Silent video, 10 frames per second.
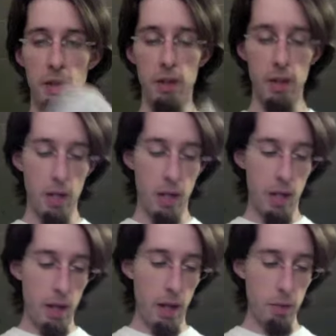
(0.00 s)
And
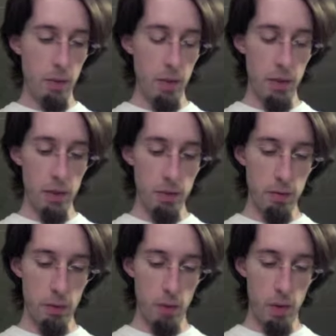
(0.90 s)
that was fun
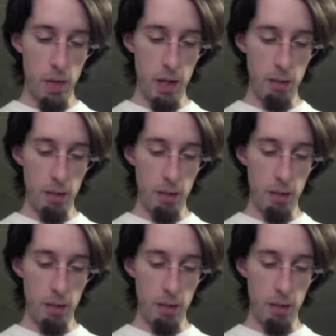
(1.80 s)
for a while.